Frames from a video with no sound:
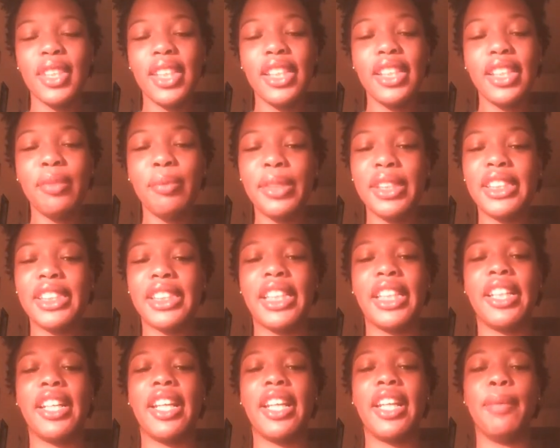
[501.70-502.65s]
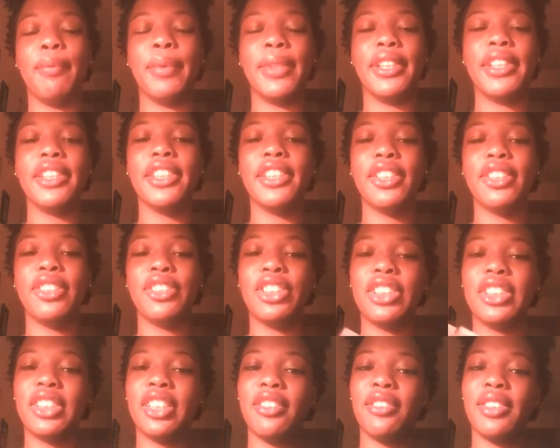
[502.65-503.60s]
It can be scary, but
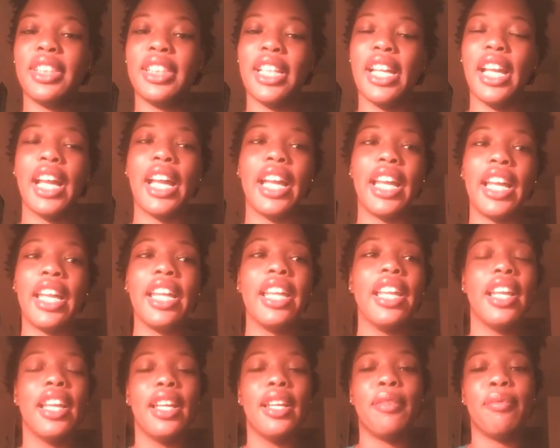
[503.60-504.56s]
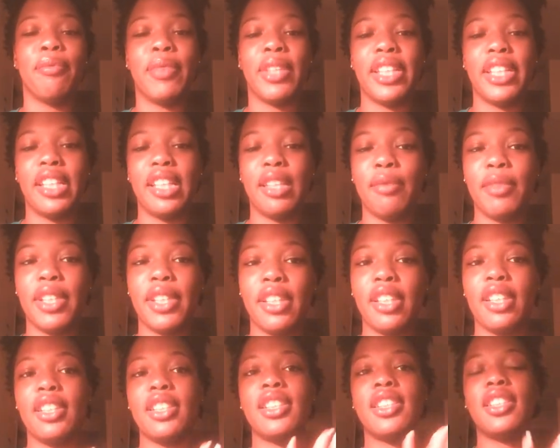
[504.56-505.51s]
just start with a hi, my name
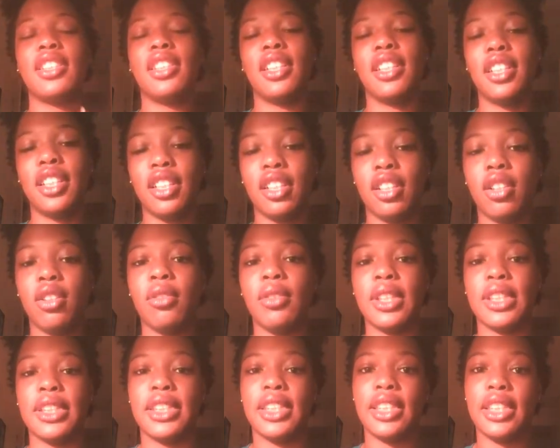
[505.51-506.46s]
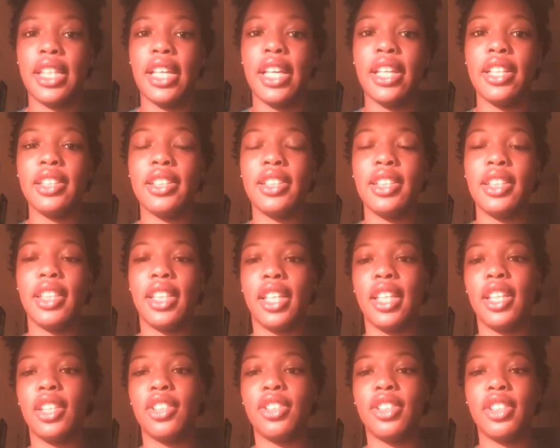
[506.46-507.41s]
is, and then go into that
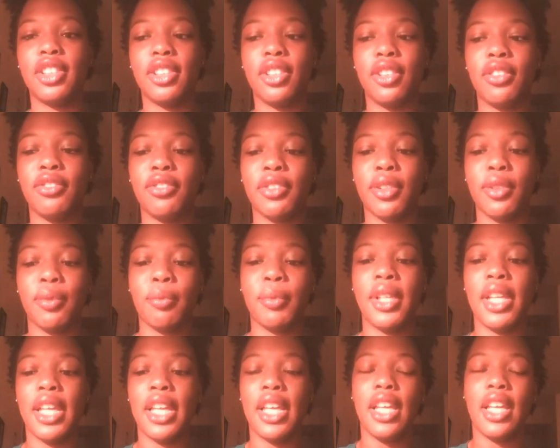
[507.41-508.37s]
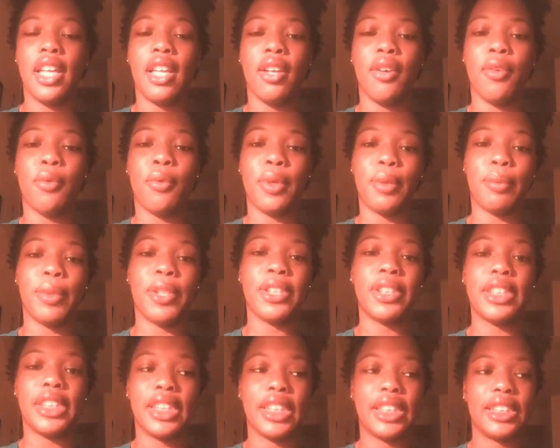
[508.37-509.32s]
and just go from one
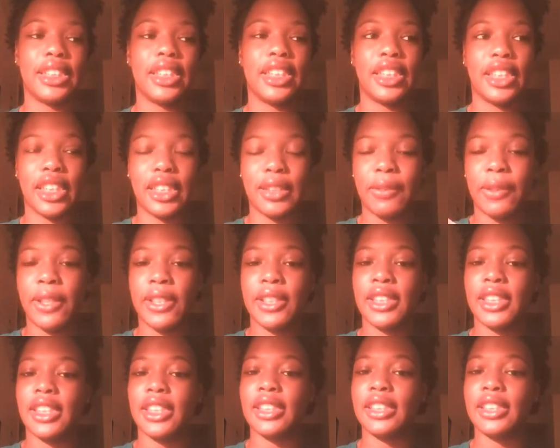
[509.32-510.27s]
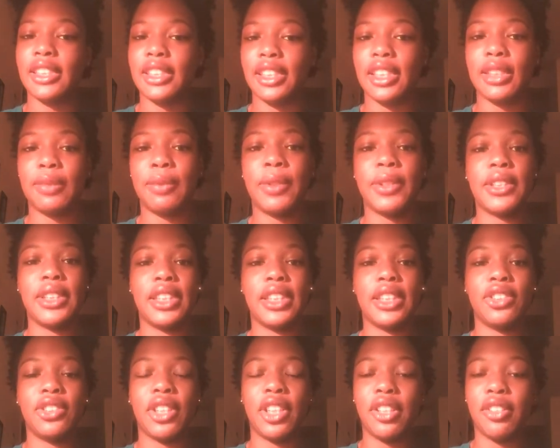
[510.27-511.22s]
person to the next person to the next
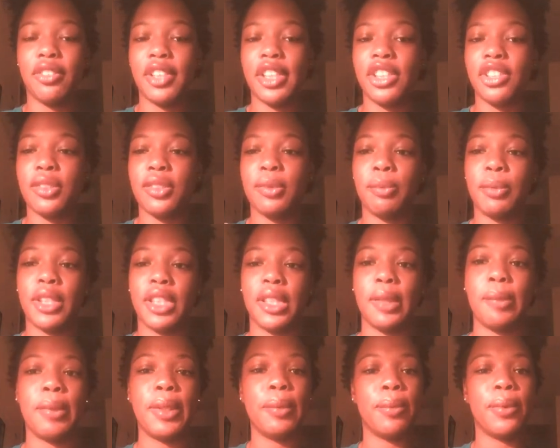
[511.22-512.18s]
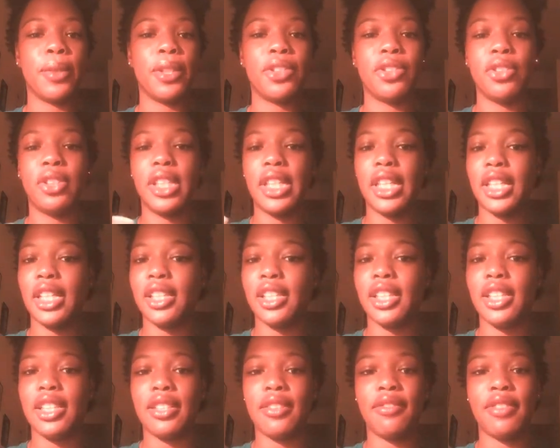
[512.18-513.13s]
person. Try to reach as many people as you can at
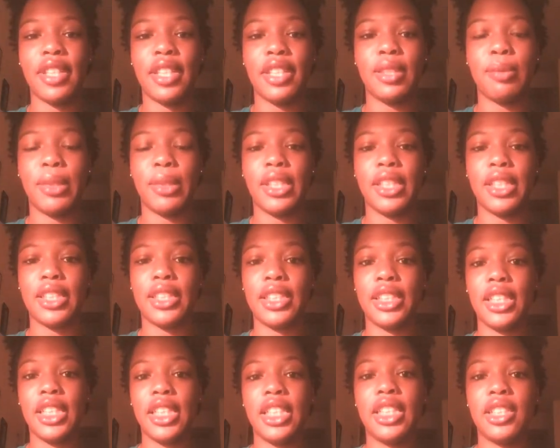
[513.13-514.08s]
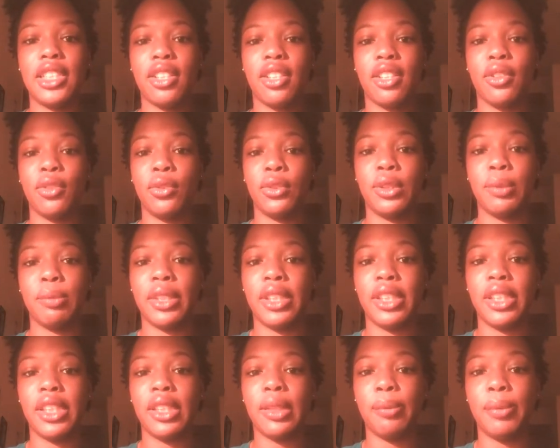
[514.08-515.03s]
these events because these are
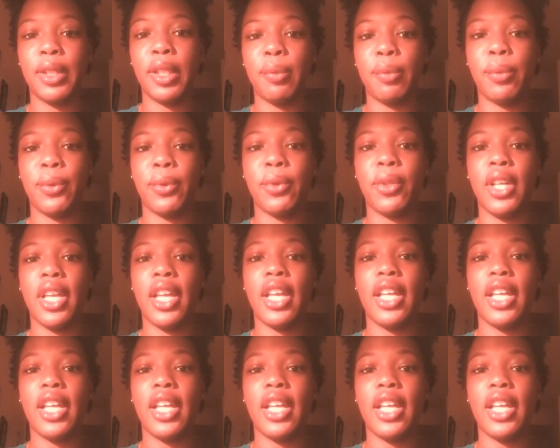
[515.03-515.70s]
ultimately the people